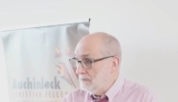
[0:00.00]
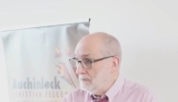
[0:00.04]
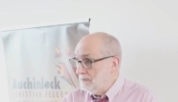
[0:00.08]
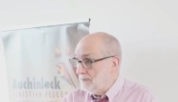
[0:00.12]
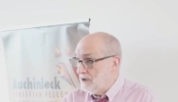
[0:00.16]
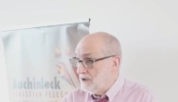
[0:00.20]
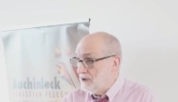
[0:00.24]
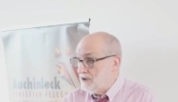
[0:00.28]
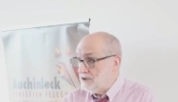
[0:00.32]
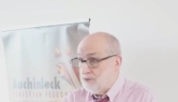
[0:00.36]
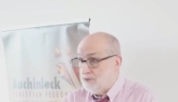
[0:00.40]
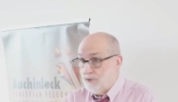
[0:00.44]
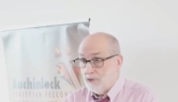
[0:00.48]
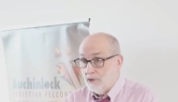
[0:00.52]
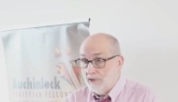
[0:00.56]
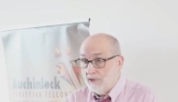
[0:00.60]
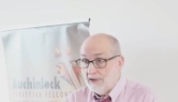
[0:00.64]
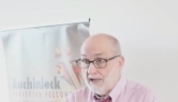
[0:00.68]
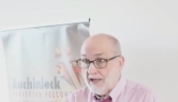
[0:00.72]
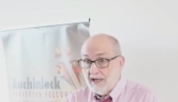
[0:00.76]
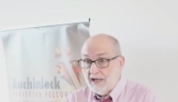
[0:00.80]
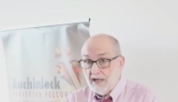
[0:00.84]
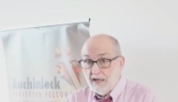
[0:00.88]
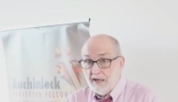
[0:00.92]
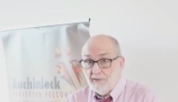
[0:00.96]
Because we're only
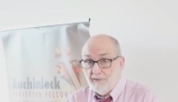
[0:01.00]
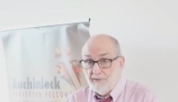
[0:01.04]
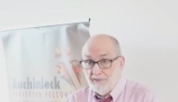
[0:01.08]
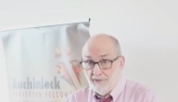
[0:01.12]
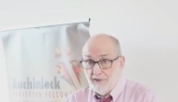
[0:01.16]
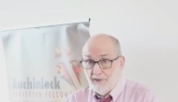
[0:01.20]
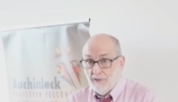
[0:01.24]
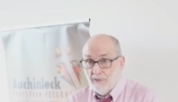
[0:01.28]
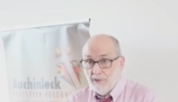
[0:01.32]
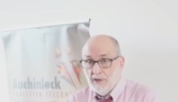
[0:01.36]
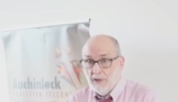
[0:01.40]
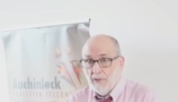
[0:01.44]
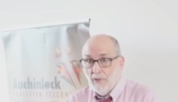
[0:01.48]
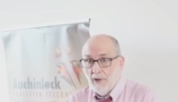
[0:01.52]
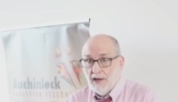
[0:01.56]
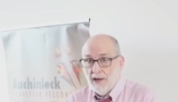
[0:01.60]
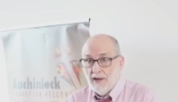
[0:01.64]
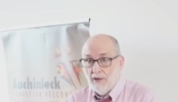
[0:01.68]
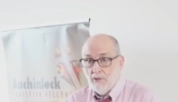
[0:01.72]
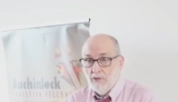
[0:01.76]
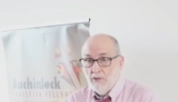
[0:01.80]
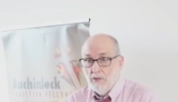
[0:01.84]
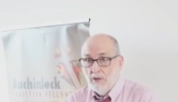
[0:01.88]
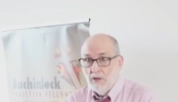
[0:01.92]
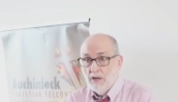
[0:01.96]
here for a wee while.